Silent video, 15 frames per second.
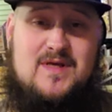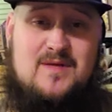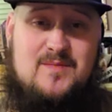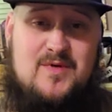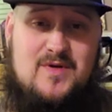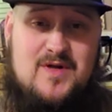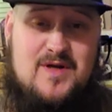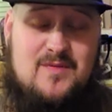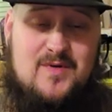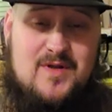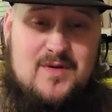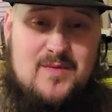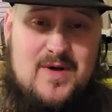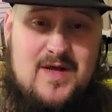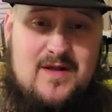the community
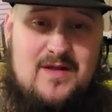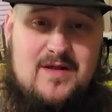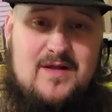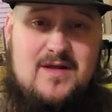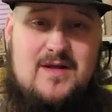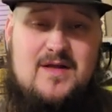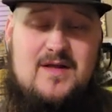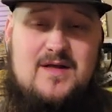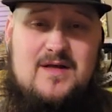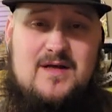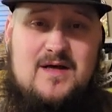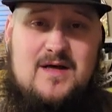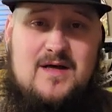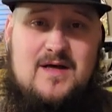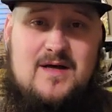really well.
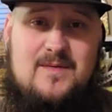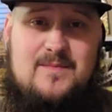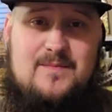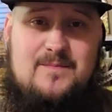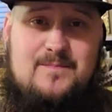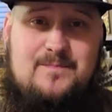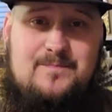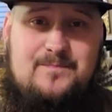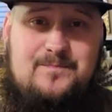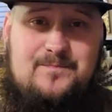Um,